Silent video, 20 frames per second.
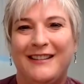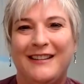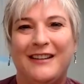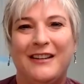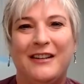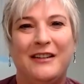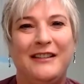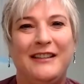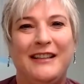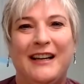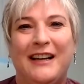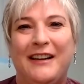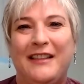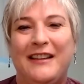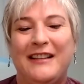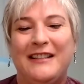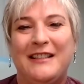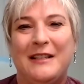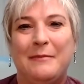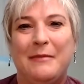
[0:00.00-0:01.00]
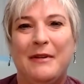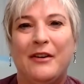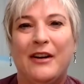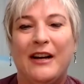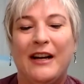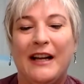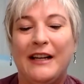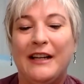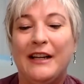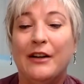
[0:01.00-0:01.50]
Oh yeah, this has been
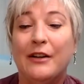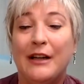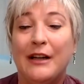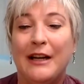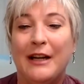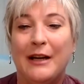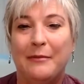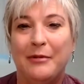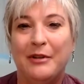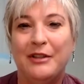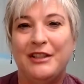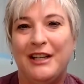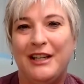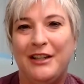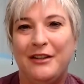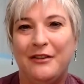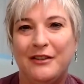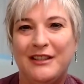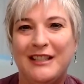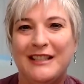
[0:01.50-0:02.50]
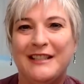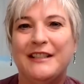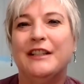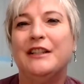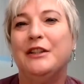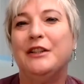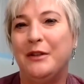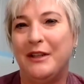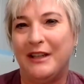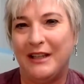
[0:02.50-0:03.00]
great. I know, and I appreciate you just
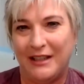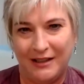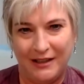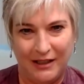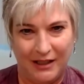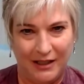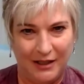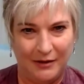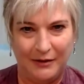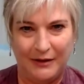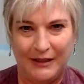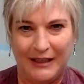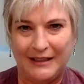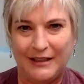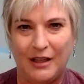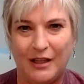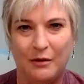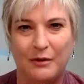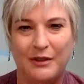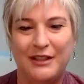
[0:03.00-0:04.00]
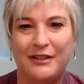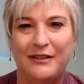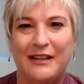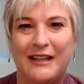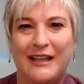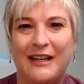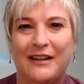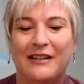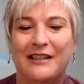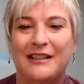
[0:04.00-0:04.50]
alluding. Uh, that's all we're
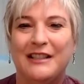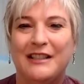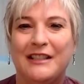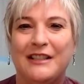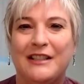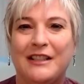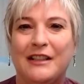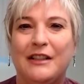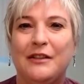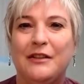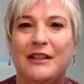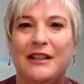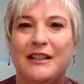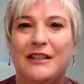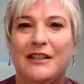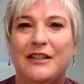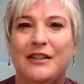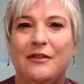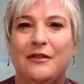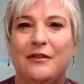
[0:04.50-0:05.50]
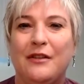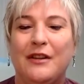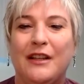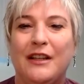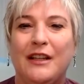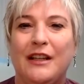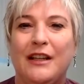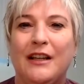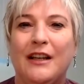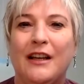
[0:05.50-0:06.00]
doing here is just alluding to yeah.
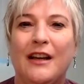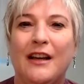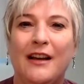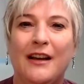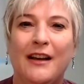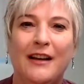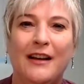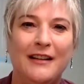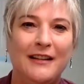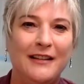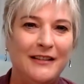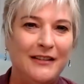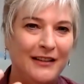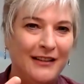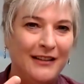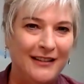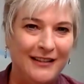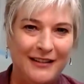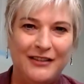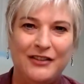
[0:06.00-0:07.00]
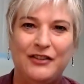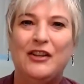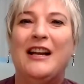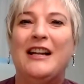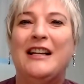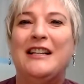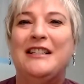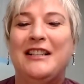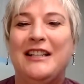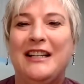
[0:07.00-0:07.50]
the
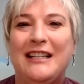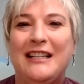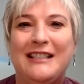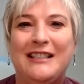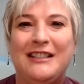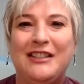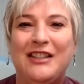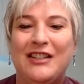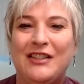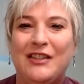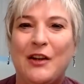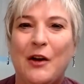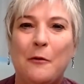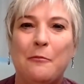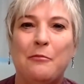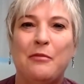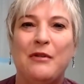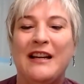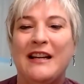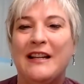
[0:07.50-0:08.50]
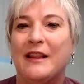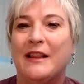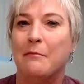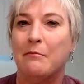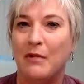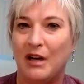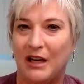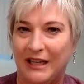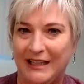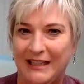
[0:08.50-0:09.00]
strategies just opening the
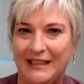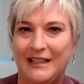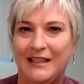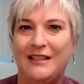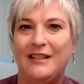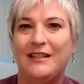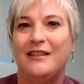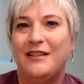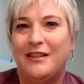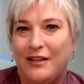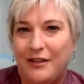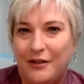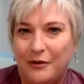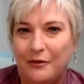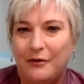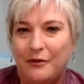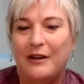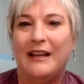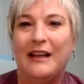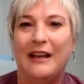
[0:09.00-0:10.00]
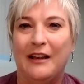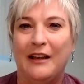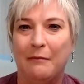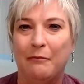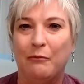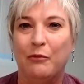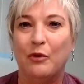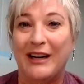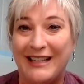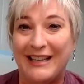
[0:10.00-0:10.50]
mind to
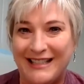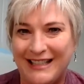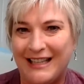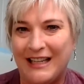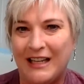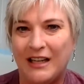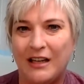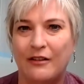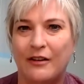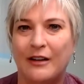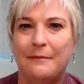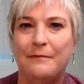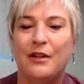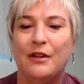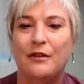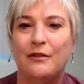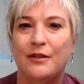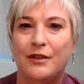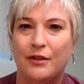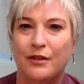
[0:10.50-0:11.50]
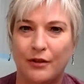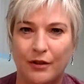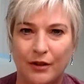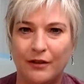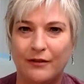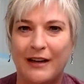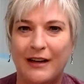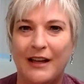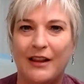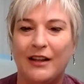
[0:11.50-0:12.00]
embracing crypto
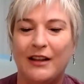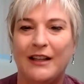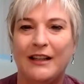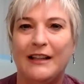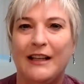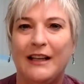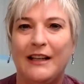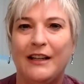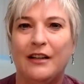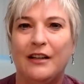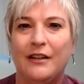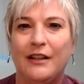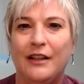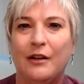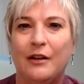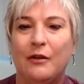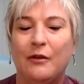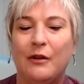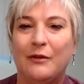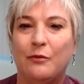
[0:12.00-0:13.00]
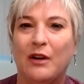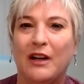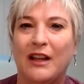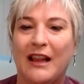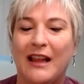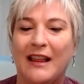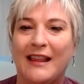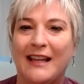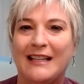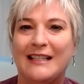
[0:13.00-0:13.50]
sooner rather than later you know it's one of
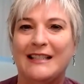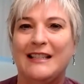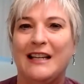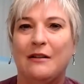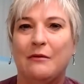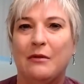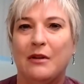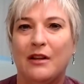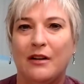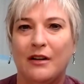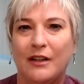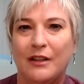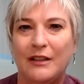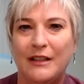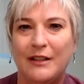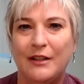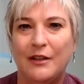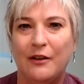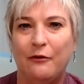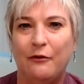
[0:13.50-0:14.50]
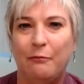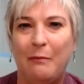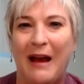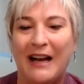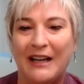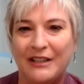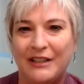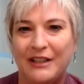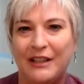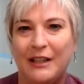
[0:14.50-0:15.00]
the things tech with heart is so
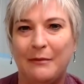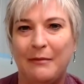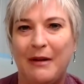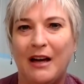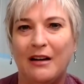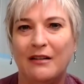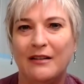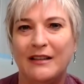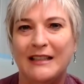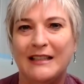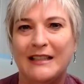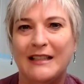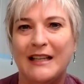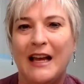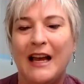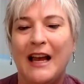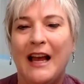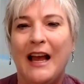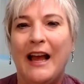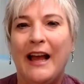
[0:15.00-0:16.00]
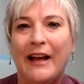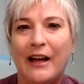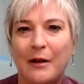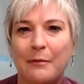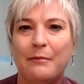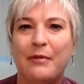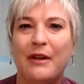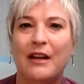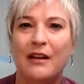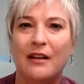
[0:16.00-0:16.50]
passionate about is
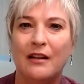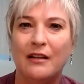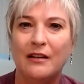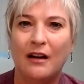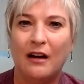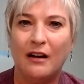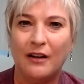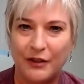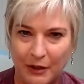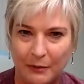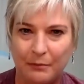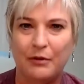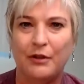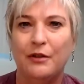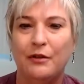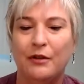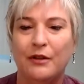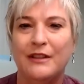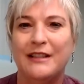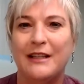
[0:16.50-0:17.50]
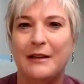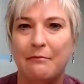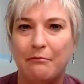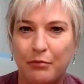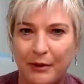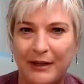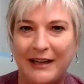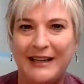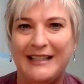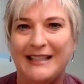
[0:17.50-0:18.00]
helping entrepreneurs
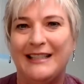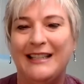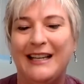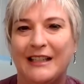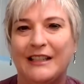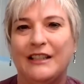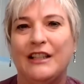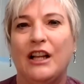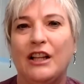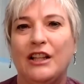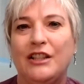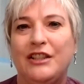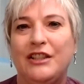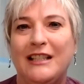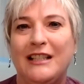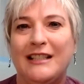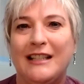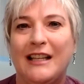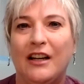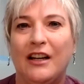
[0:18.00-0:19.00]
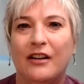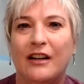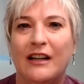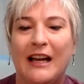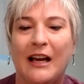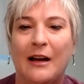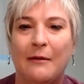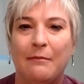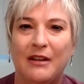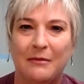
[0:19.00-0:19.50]
embrace technologies that are going to
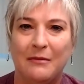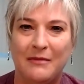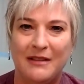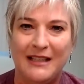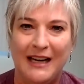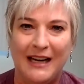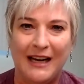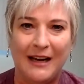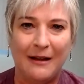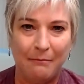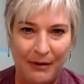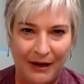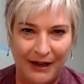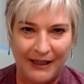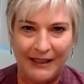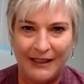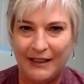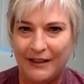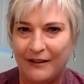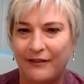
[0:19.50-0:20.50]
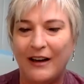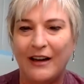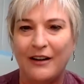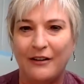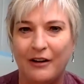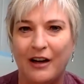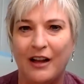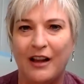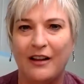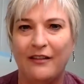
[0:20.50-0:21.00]
help them stay competitive and
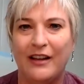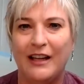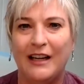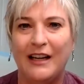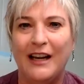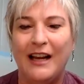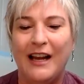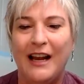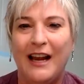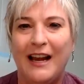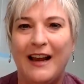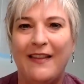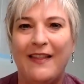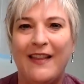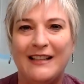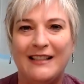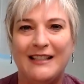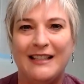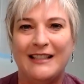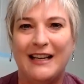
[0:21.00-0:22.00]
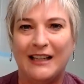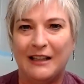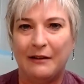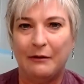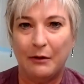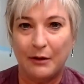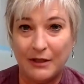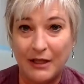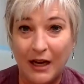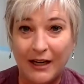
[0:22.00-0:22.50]
relevant and that's exactly
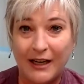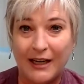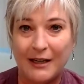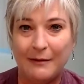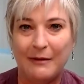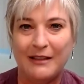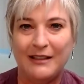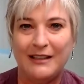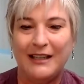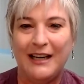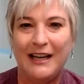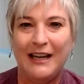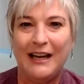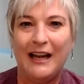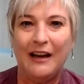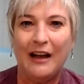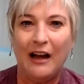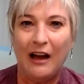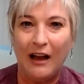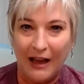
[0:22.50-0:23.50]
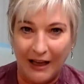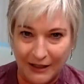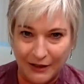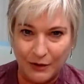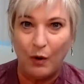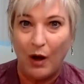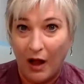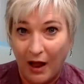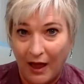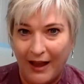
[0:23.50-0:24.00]
what we're talking about today as
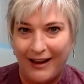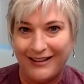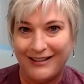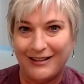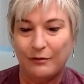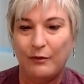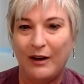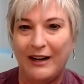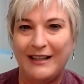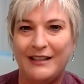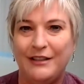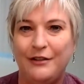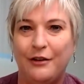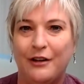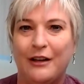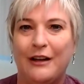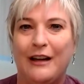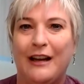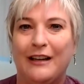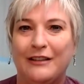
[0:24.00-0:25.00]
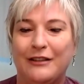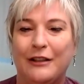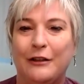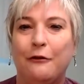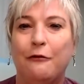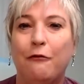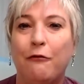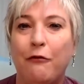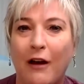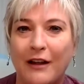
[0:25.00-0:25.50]
well as ways you can actually
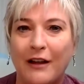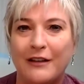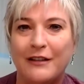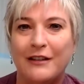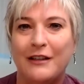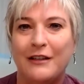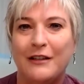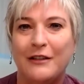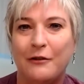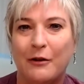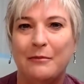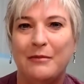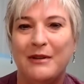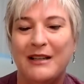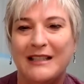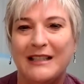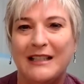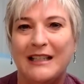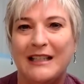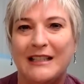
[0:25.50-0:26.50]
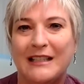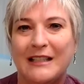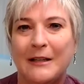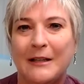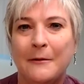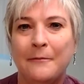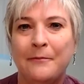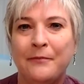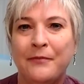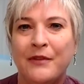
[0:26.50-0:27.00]
fund your business
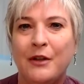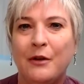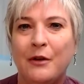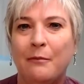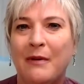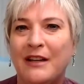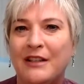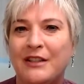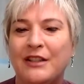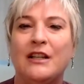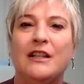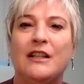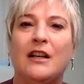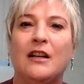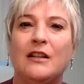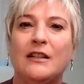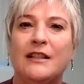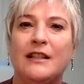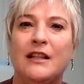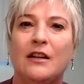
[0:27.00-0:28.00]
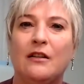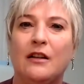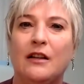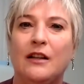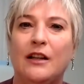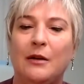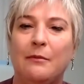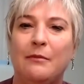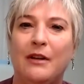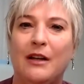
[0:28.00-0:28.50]
you mentioned also a
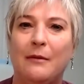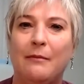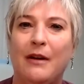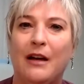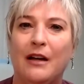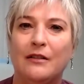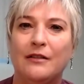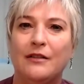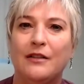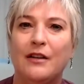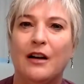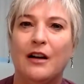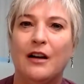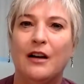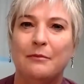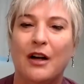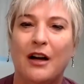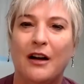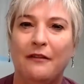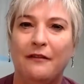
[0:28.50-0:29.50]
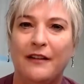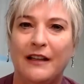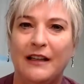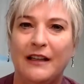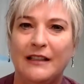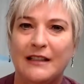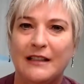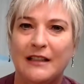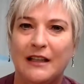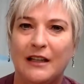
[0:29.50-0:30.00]
little bit about
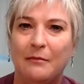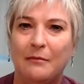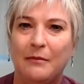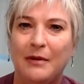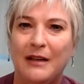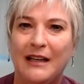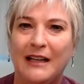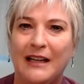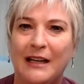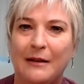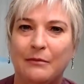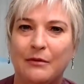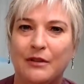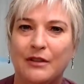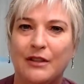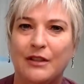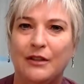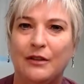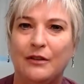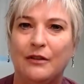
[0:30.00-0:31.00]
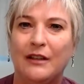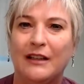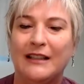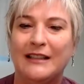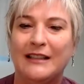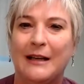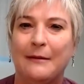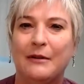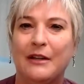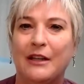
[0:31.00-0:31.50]
nonprofits um, being yeah. able to
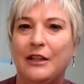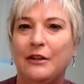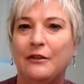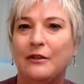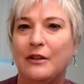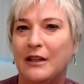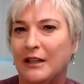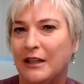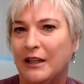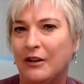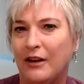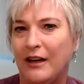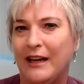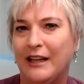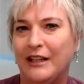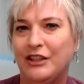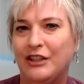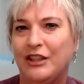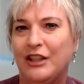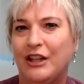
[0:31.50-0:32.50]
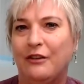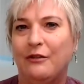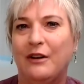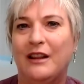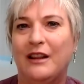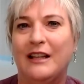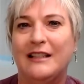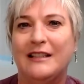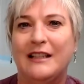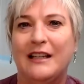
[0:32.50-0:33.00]
accept. Can you go ahead and share
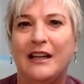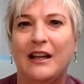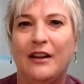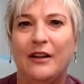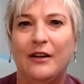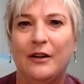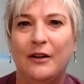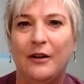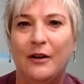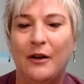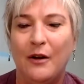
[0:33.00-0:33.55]
with us another